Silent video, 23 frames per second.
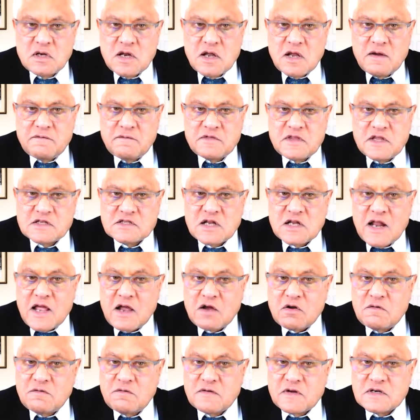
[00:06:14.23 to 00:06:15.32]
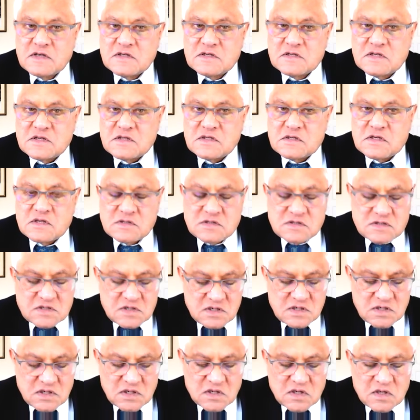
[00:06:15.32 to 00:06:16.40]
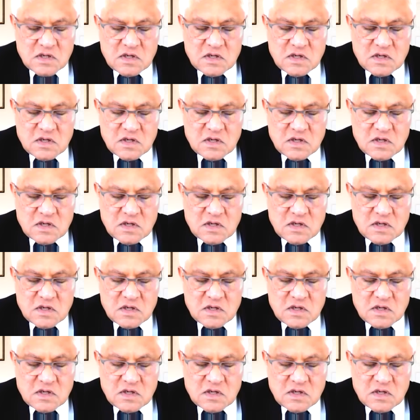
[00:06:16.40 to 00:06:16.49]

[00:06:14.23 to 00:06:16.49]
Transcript: Now, if there's a lack of consistency,